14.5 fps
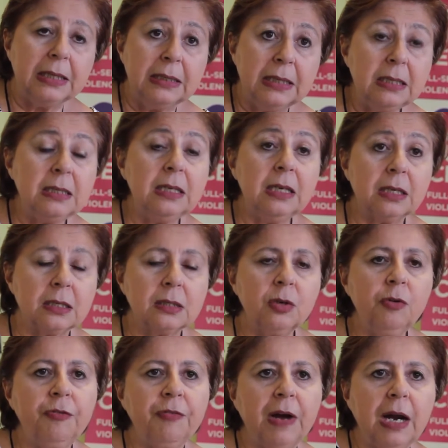This year, so
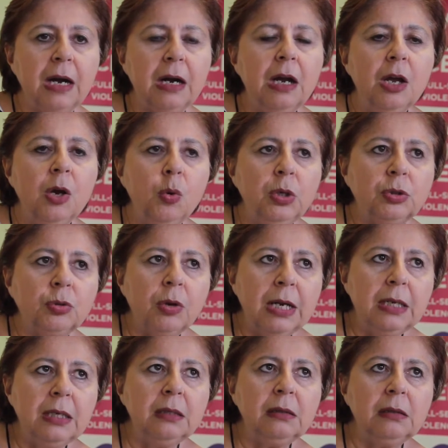far, we
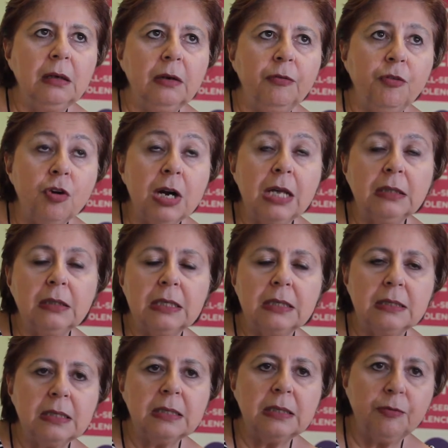trained
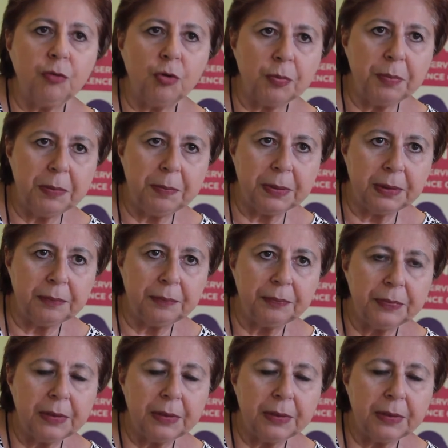464 people.